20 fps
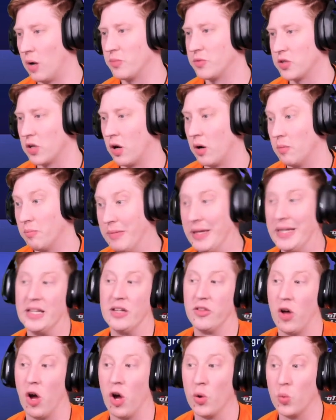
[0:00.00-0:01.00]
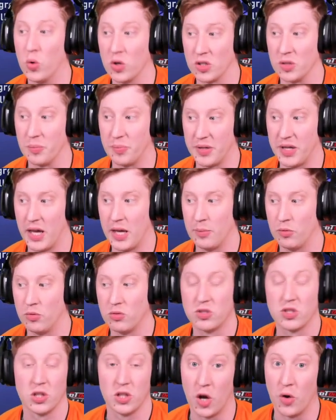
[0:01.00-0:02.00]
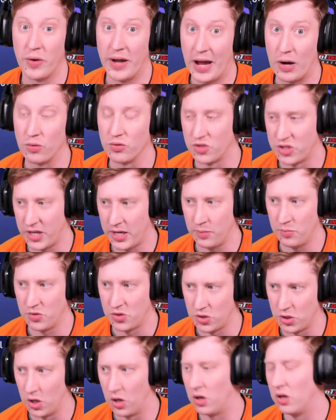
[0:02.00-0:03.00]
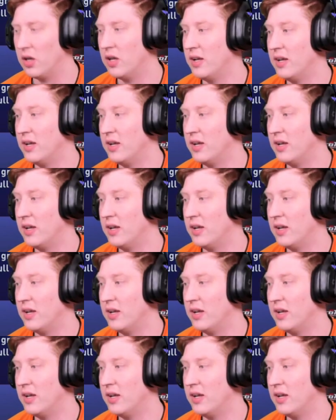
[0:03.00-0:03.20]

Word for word: top, meaning that I wouldn't be able to loan out James Scott